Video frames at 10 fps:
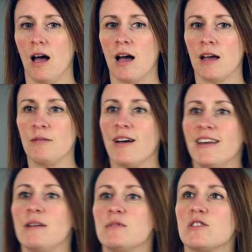Hi,
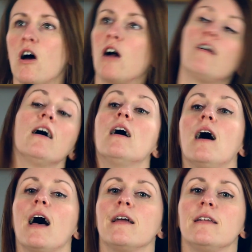my name's Sara,
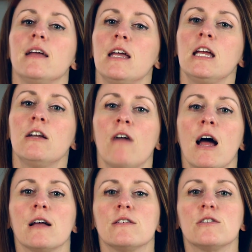and here
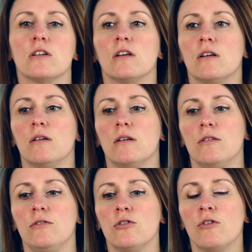at
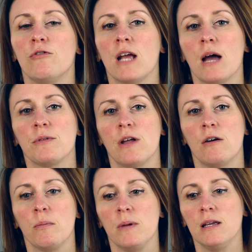Neuro Rehab
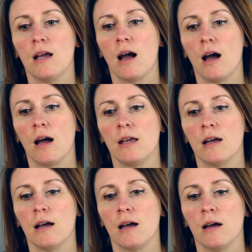Therapy
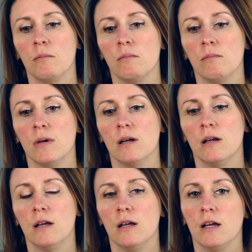I am
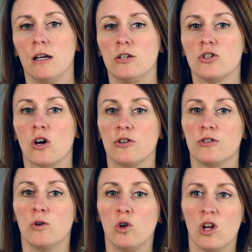in
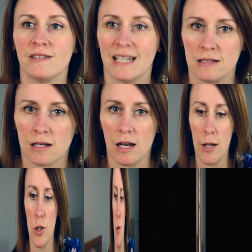charge of all our data
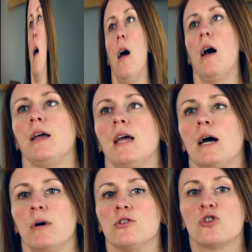collection. I
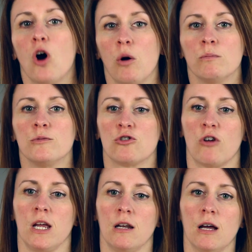am a TOMS
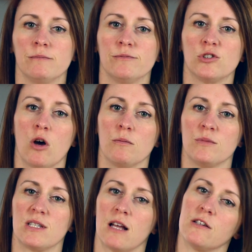trainer.
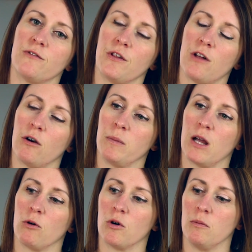TOMS stands for
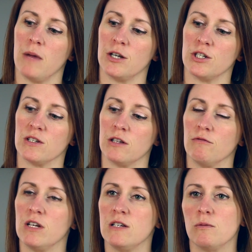Therapy Outcome Measures, and
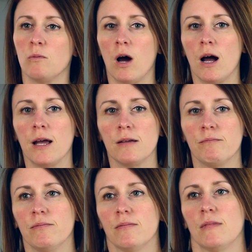the reason why
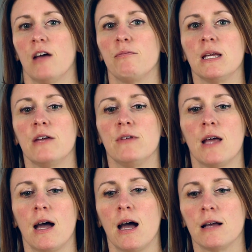I've been given
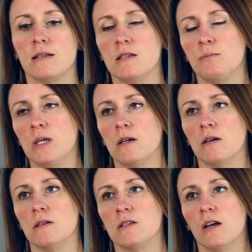that hat is
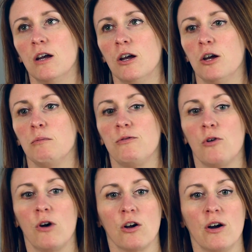because
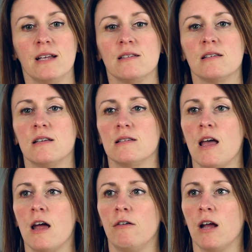before I got into this
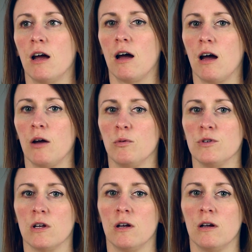area I
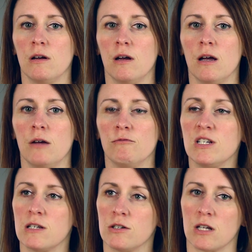was a
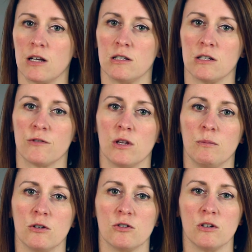research scientist for
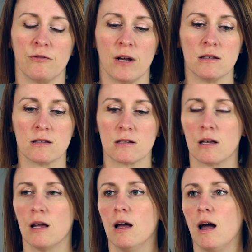the Ministry of Defence,
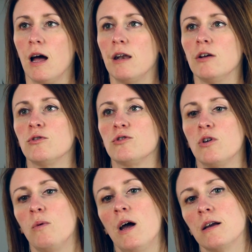and I
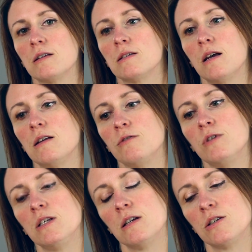also worked as a
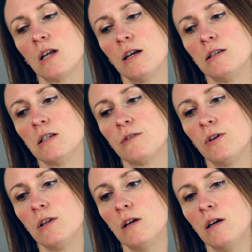research scientist
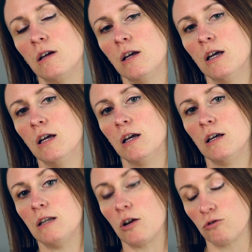for the
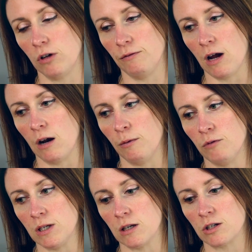Natural
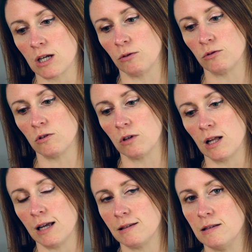Environment Research Council
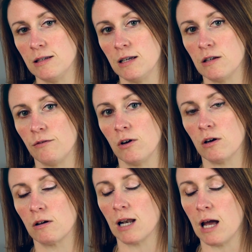collecting data
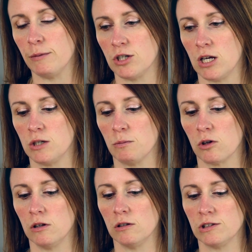for climate change
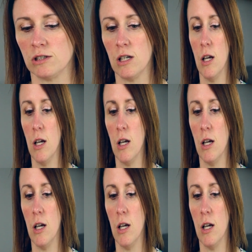models.